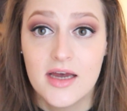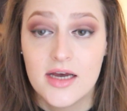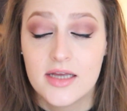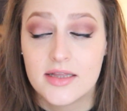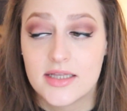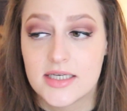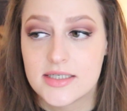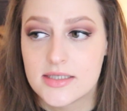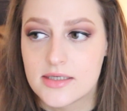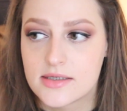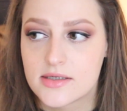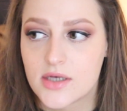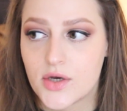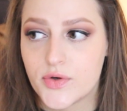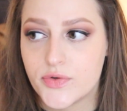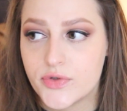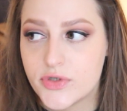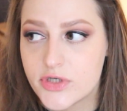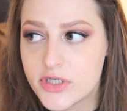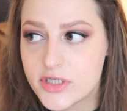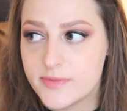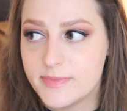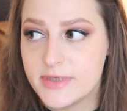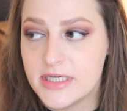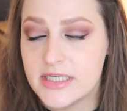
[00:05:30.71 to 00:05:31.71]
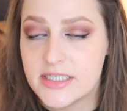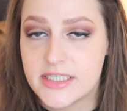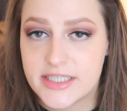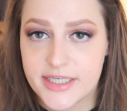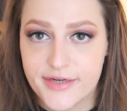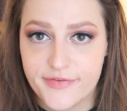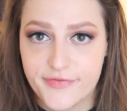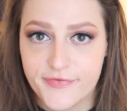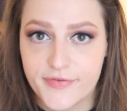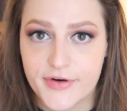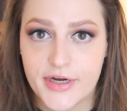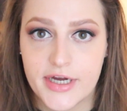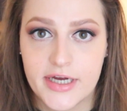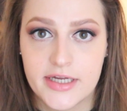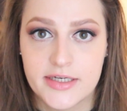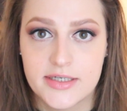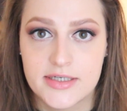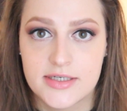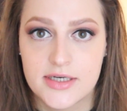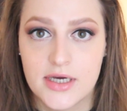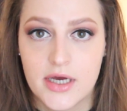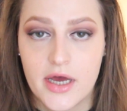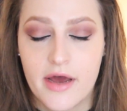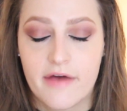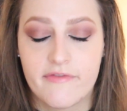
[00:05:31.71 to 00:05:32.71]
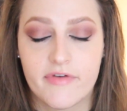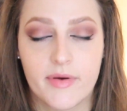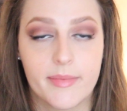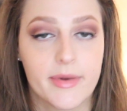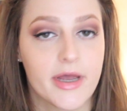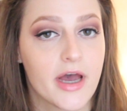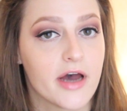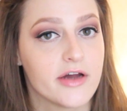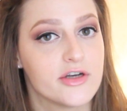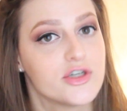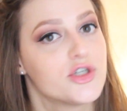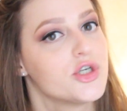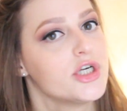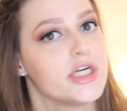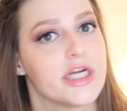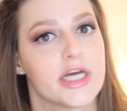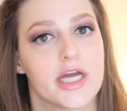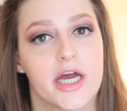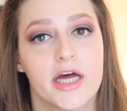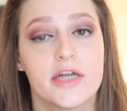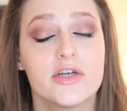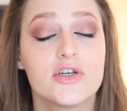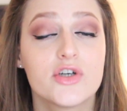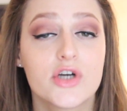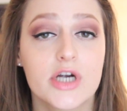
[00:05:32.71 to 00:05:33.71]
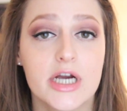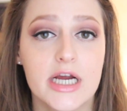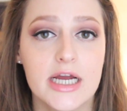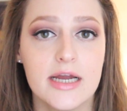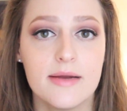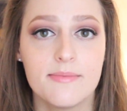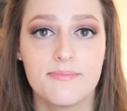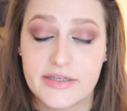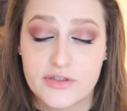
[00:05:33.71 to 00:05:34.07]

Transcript: This is going to be different from country to country.